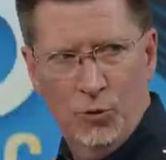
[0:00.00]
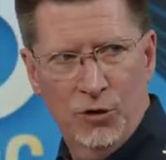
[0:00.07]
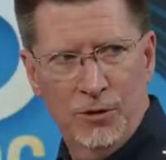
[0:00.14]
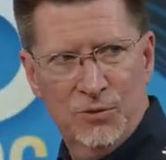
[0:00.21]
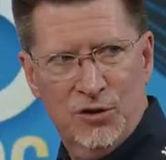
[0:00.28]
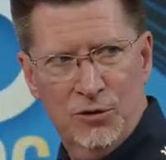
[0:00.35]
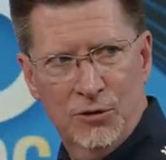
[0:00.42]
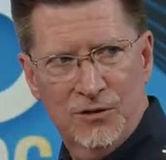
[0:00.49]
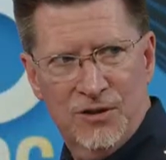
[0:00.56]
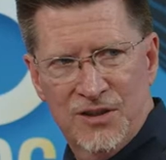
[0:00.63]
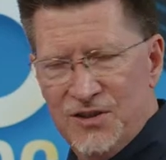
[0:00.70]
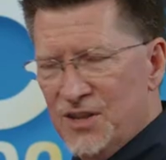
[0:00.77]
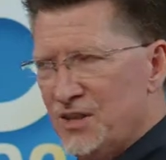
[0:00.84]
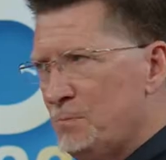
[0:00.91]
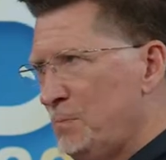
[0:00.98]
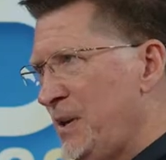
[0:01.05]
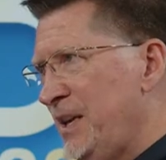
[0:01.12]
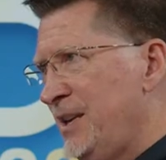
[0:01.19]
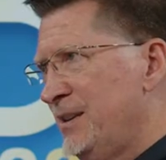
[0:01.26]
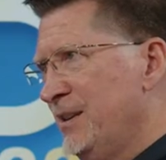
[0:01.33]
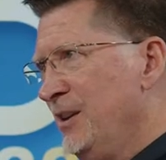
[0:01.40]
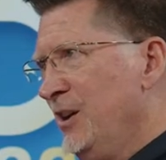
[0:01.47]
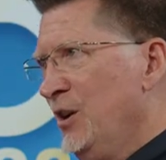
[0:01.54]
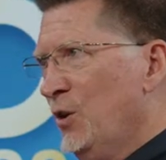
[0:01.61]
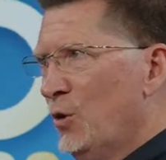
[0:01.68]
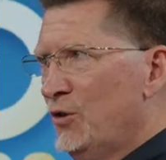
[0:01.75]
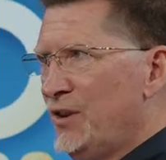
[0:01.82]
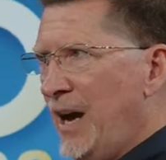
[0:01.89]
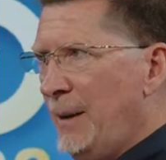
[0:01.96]
a Williams shirt that says Pete
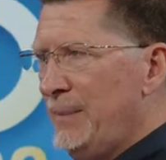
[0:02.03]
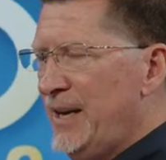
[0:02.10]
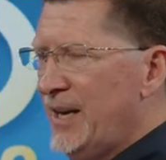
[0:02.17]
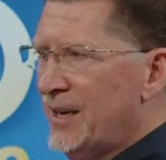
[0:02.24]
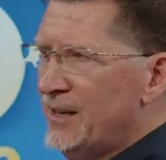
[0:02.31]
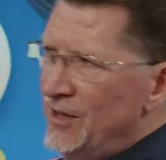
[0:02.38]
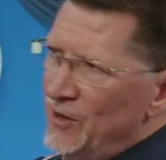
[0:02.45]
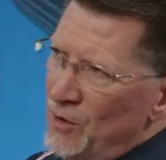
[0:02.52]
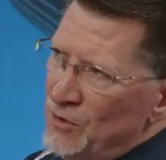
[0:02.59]
or Dominic,